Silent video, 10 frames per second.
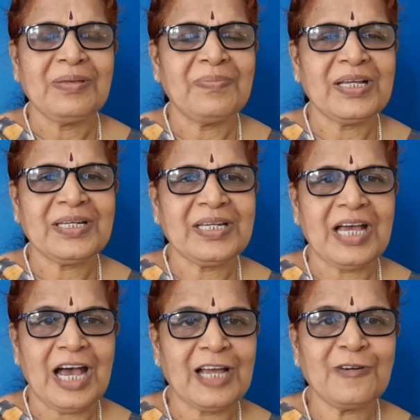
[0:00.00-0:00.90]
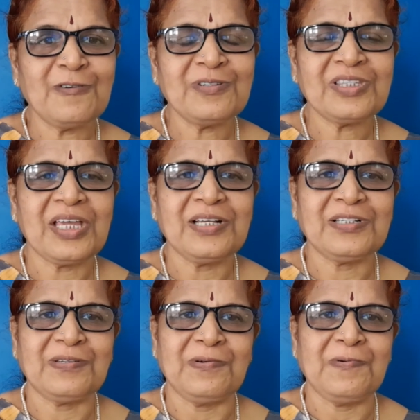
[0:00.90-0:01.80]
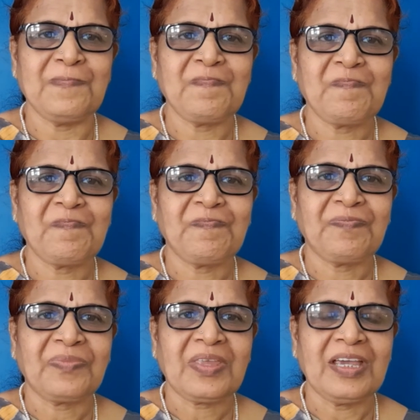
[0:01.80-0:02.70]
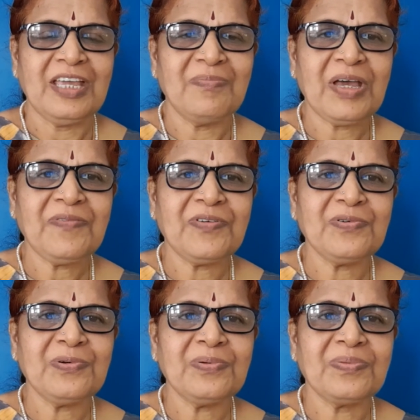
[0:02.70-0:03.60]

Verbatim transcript: But I don't think so. In my view,